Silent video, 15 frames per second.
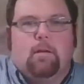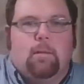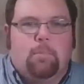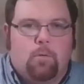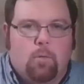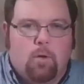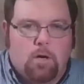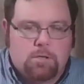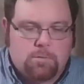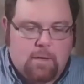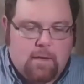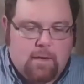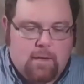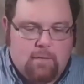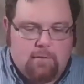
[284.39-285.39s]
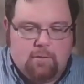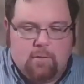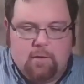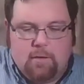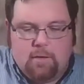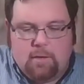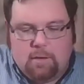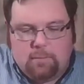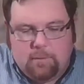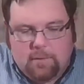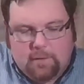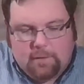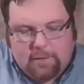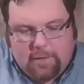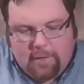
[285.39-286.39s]
I'm going to wash my hands
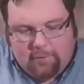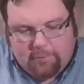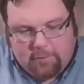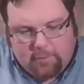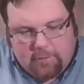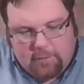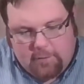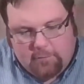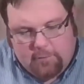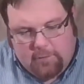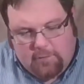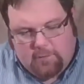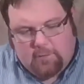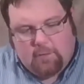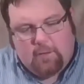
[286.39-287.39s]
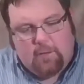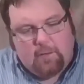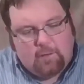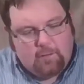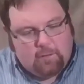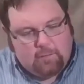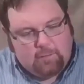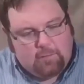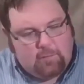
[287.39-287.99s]
immediately after anyways, because